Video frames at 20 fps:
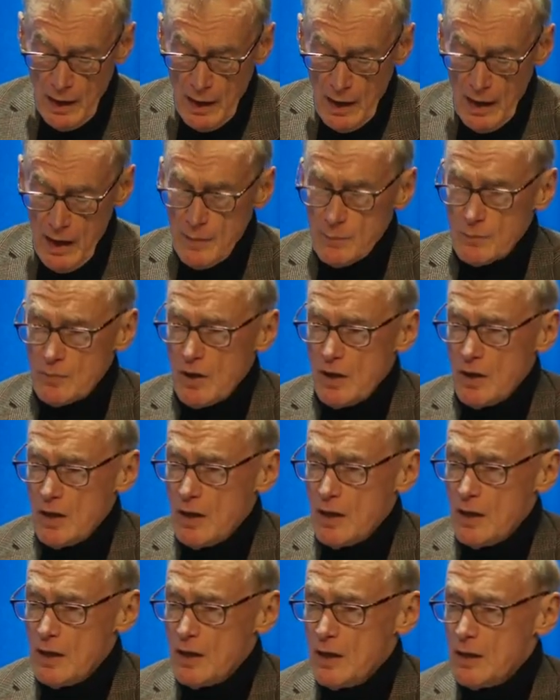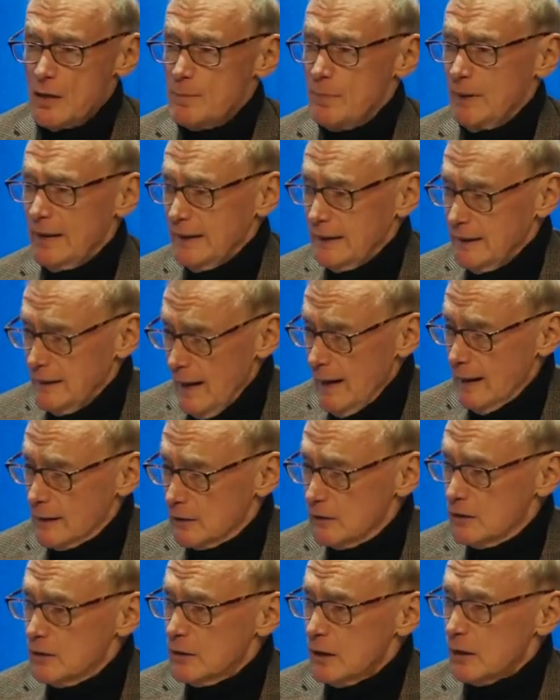Um, but
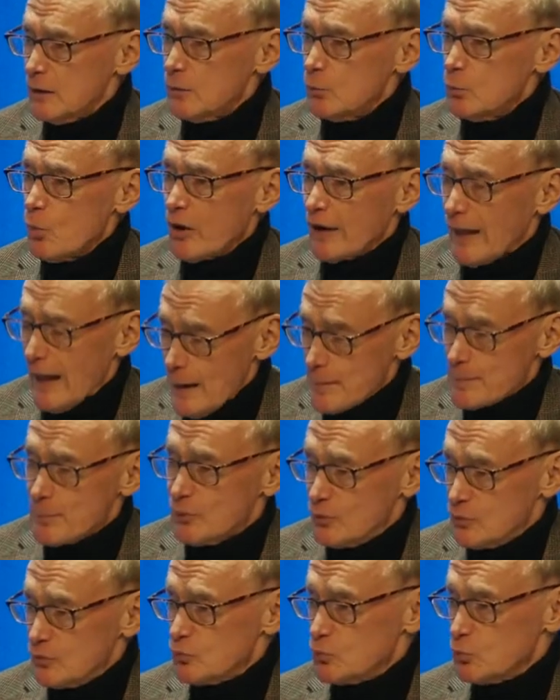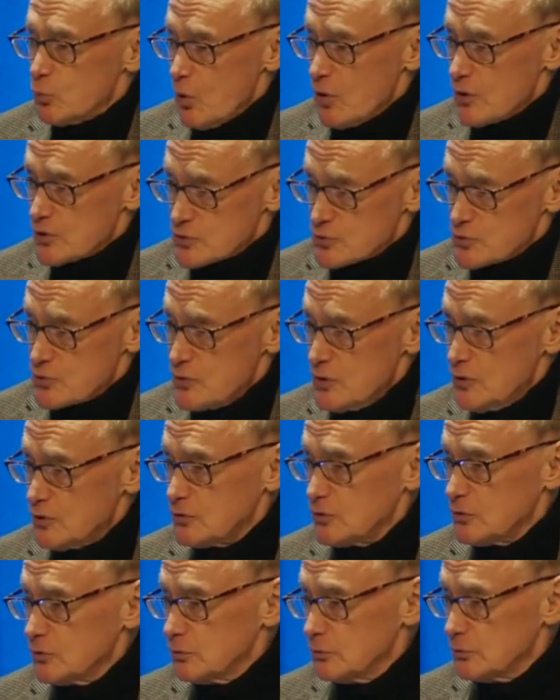again, what happened was that
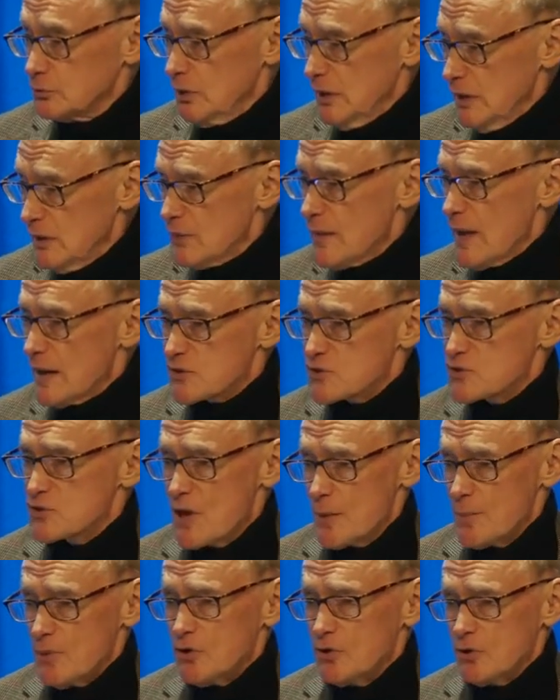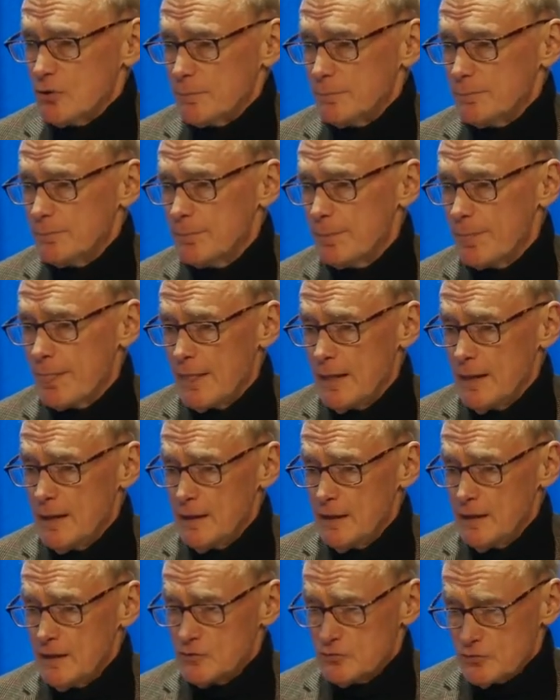in that summit,
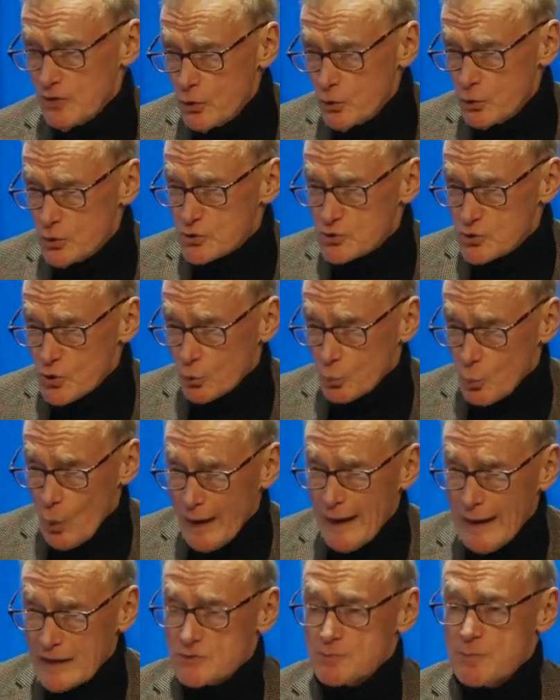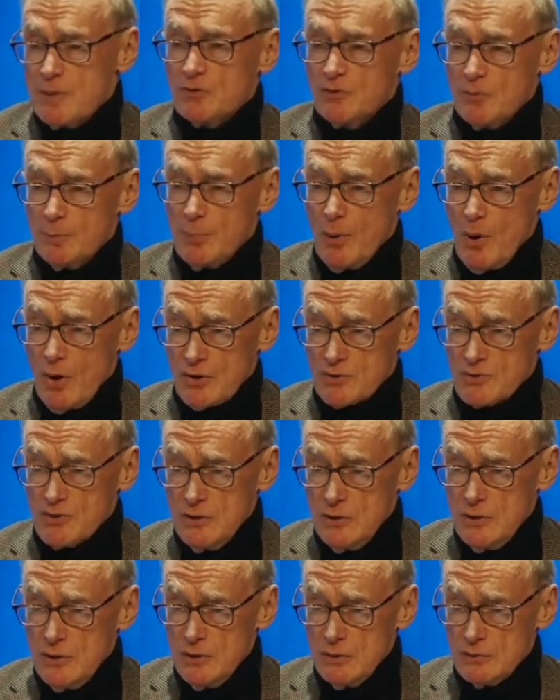focused on one aspect of
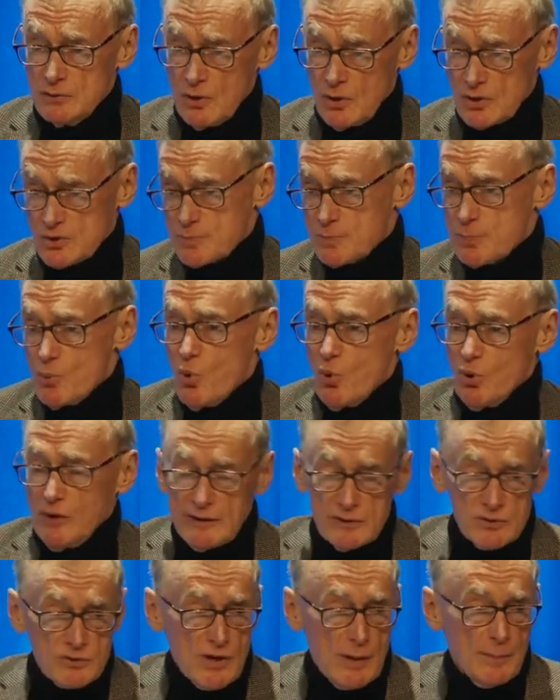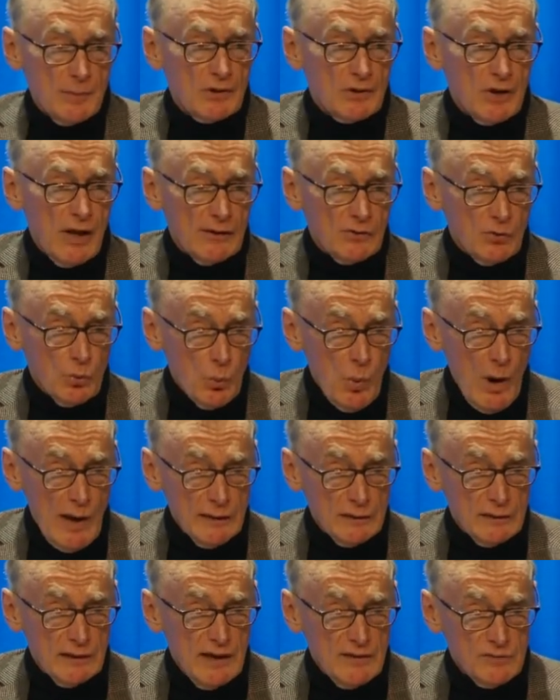policy, not a sprawling summit like the
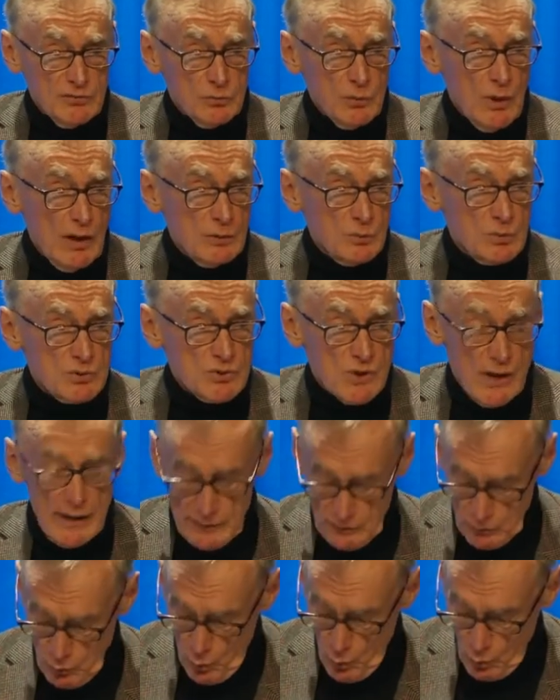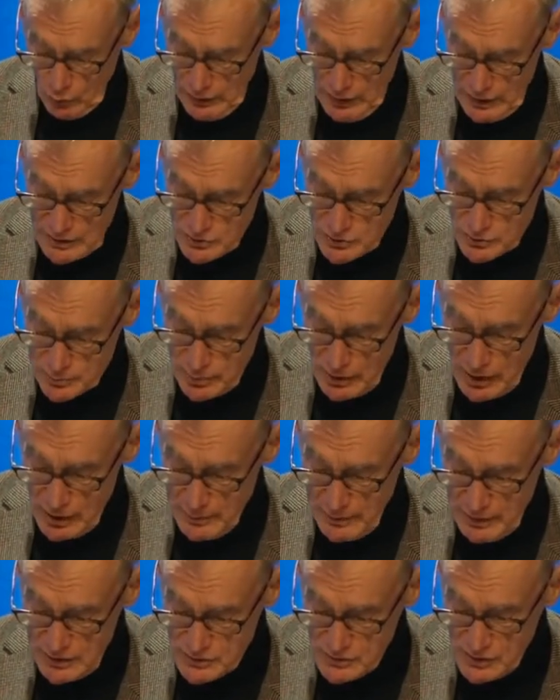one Kevin Rudd was later to organise as Prime
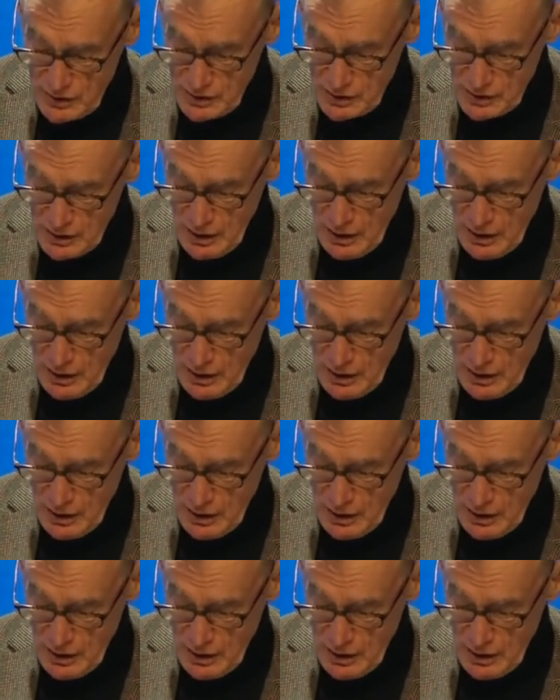Minister